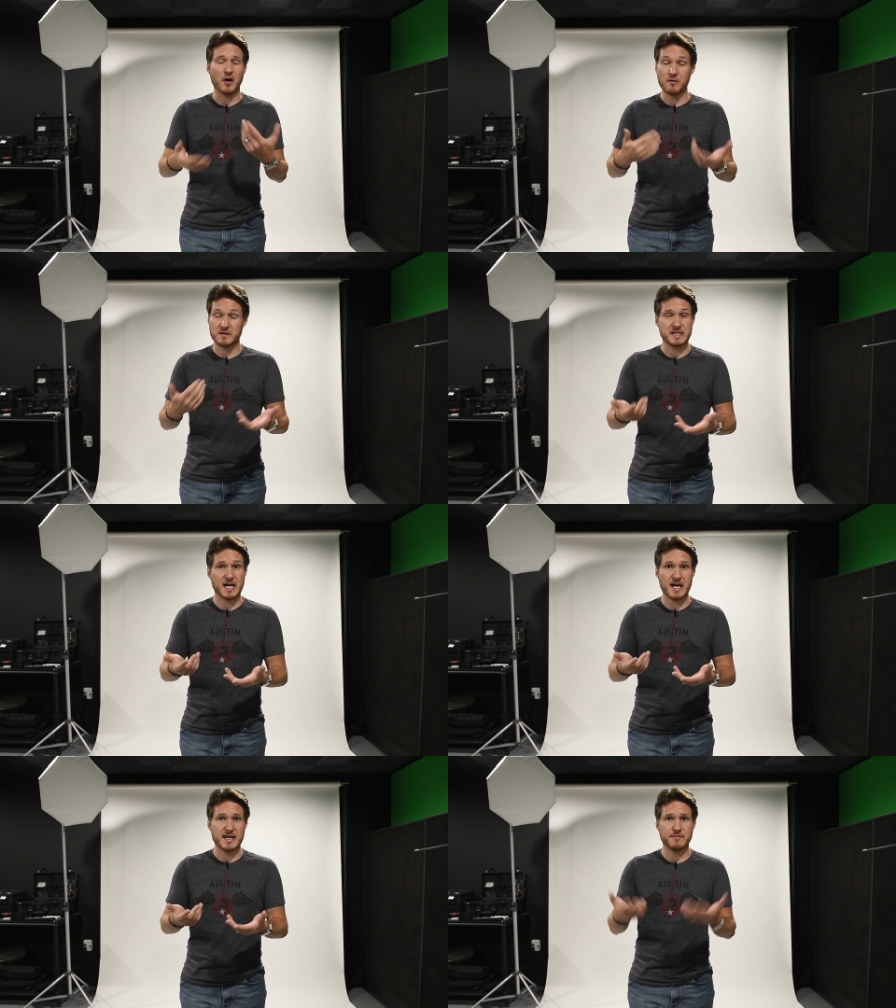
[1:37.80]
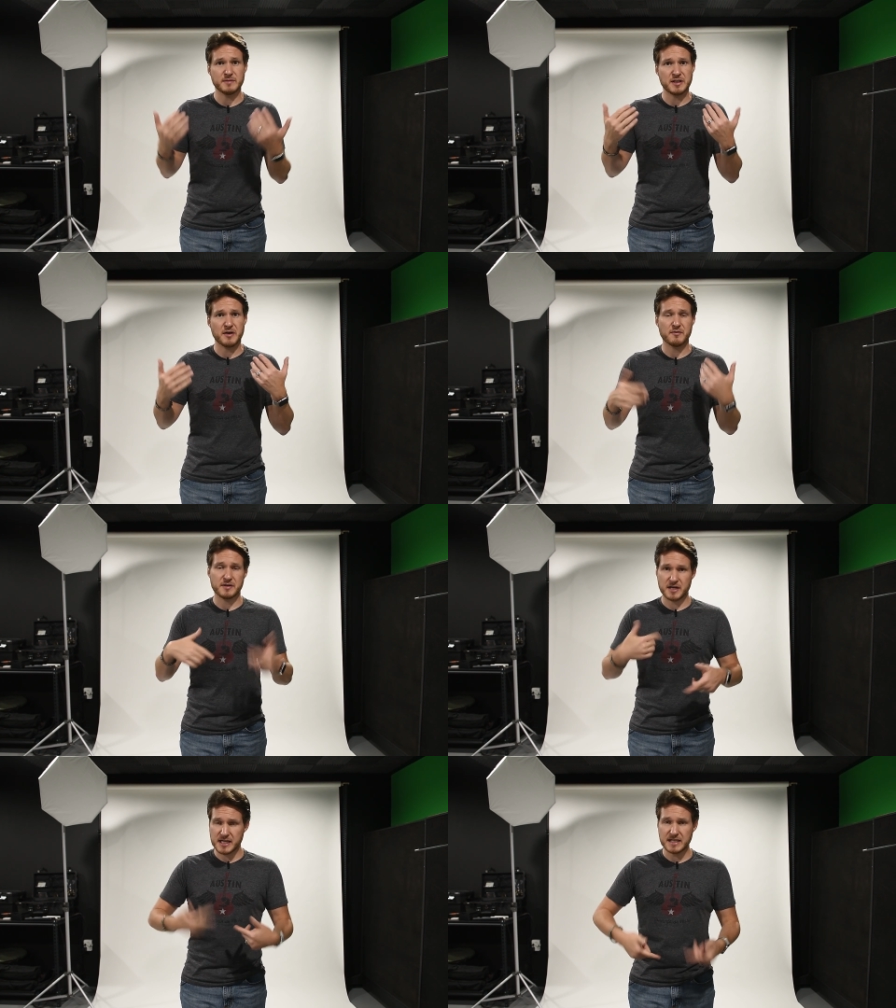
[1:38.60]
over time, you know,
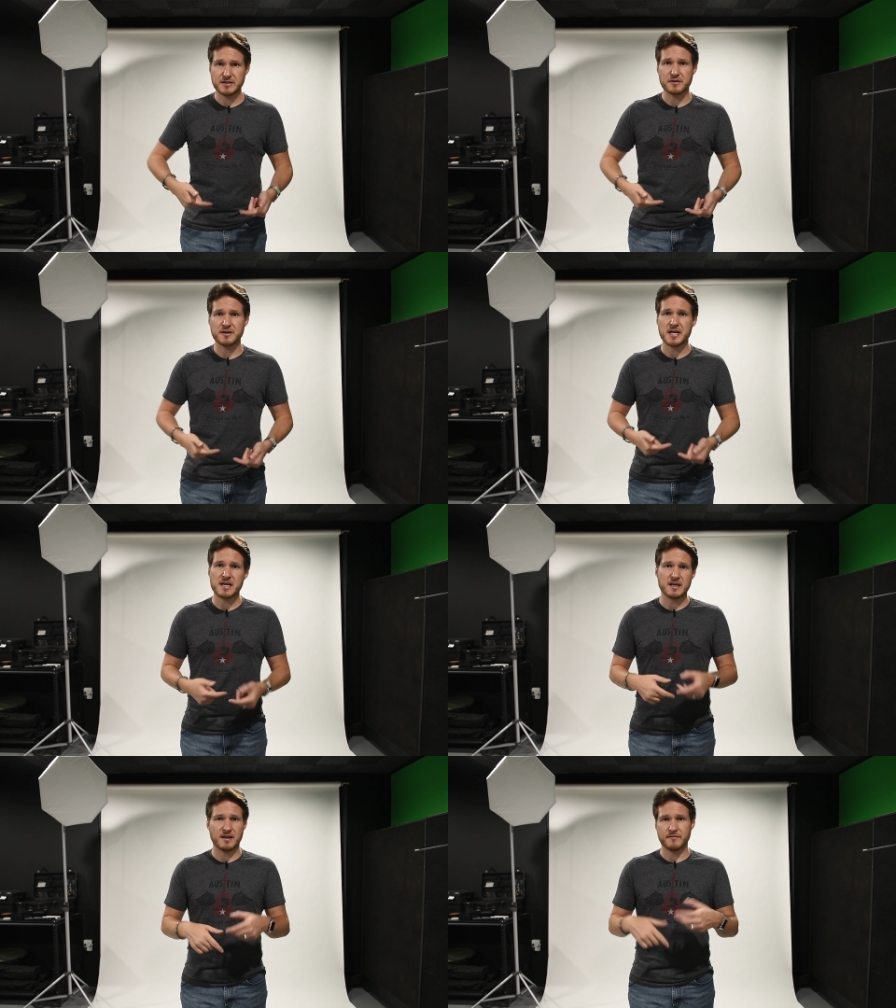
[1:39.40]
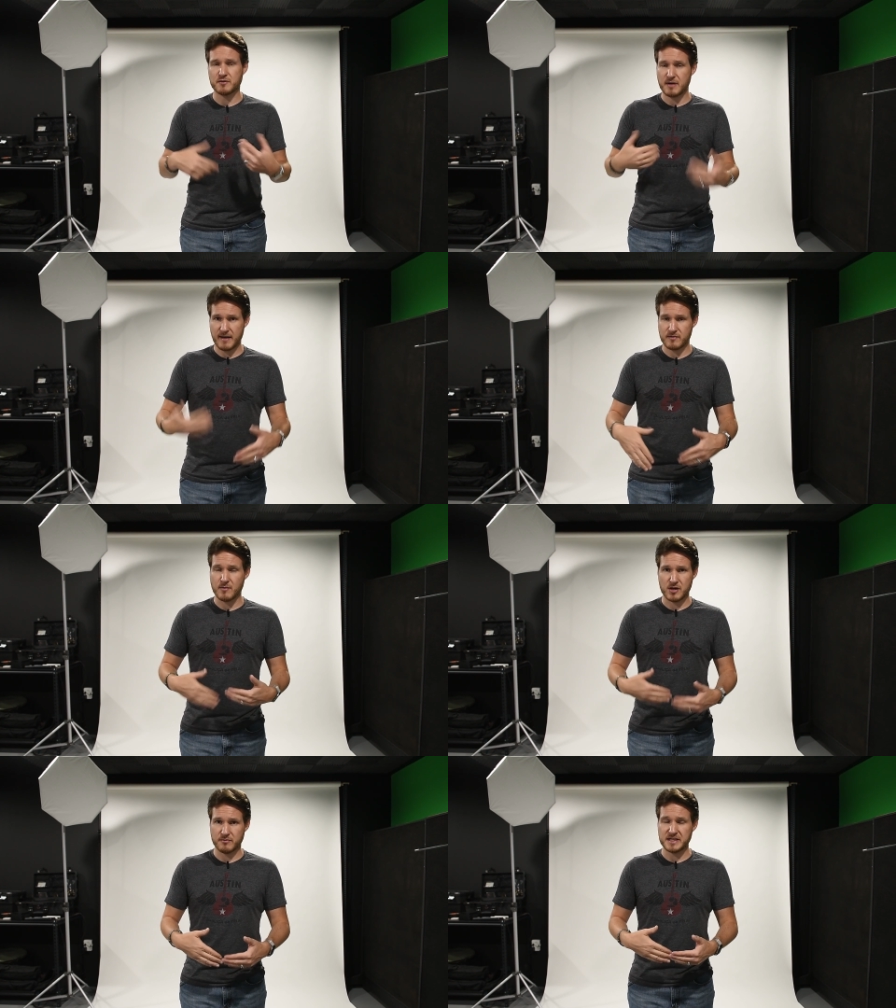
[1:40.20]
they're going to get dirty if you have them
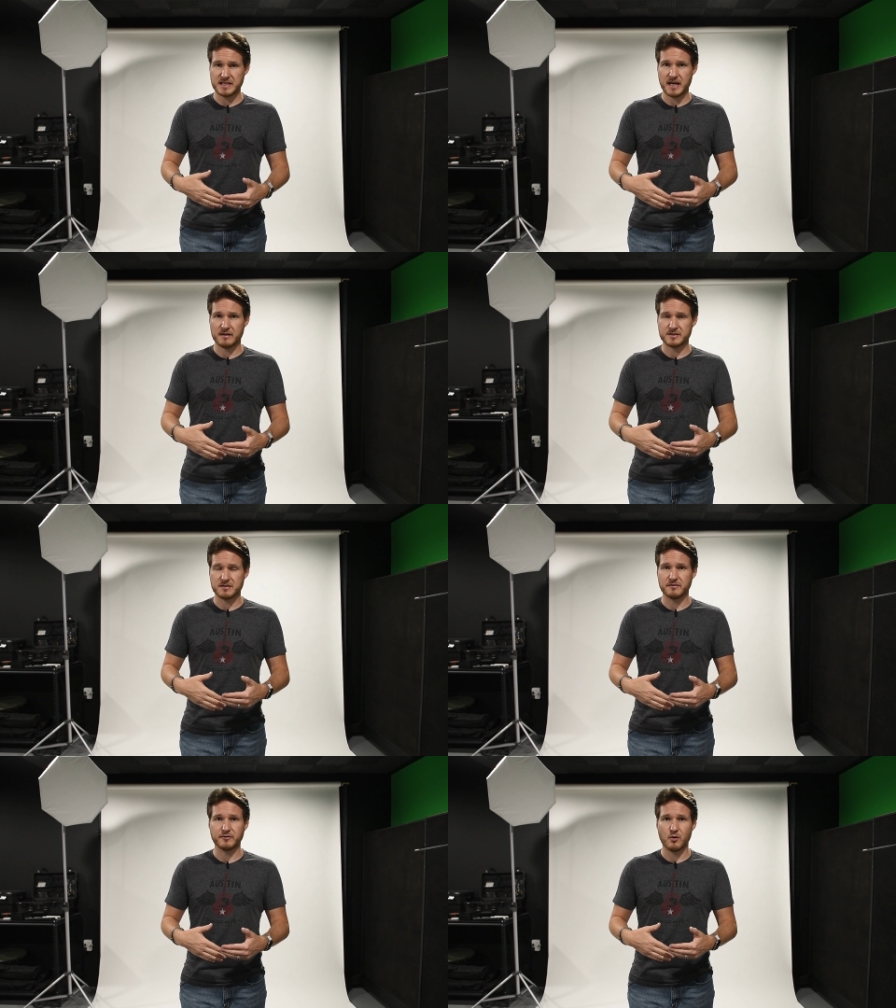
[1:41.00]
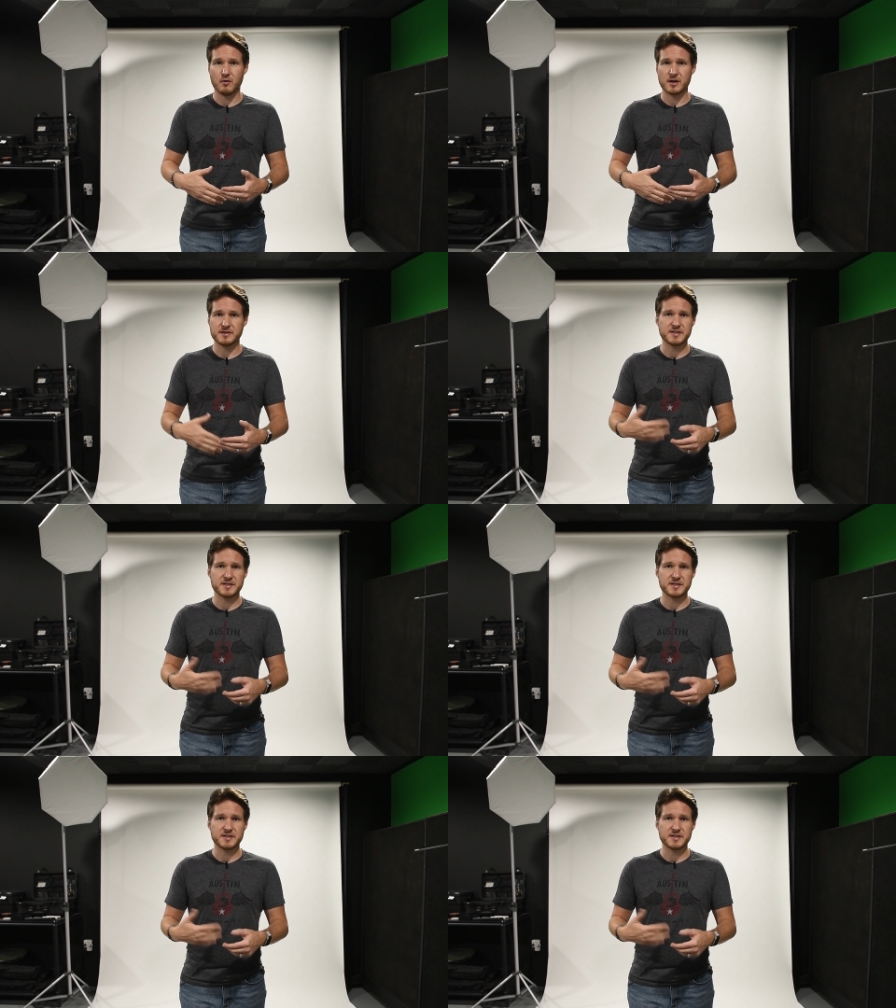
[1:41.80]
all the way down to the floor.